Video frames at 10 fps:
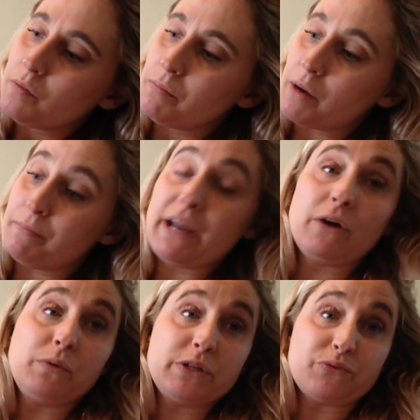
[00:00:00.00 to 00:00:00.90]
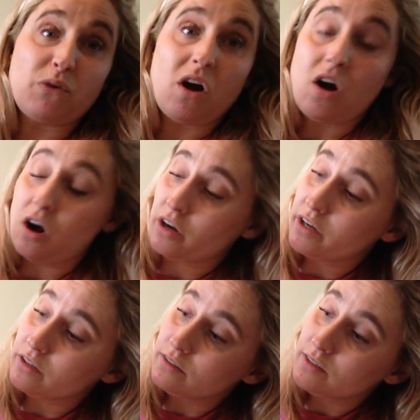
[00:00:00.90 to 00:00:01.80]
But Bear was wrong.
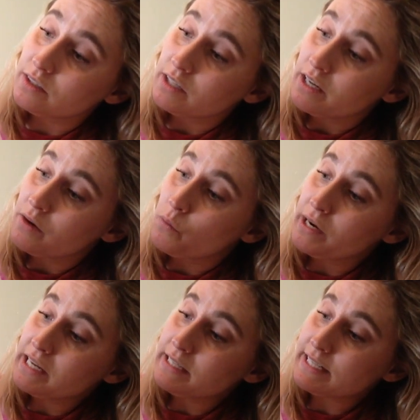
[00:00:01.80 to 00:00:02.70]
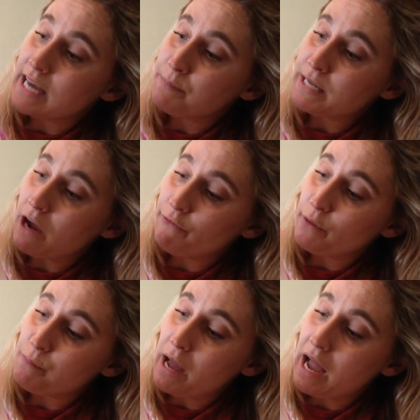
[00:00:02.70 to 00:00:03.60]
When he stepped out
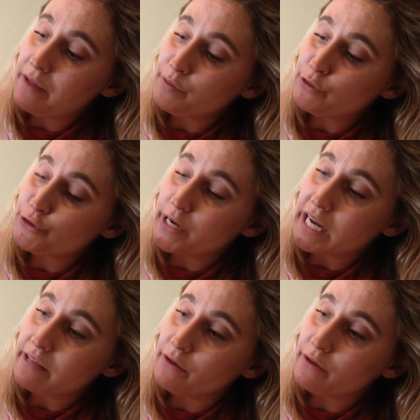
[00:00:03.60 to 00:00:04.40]
from behind the tree,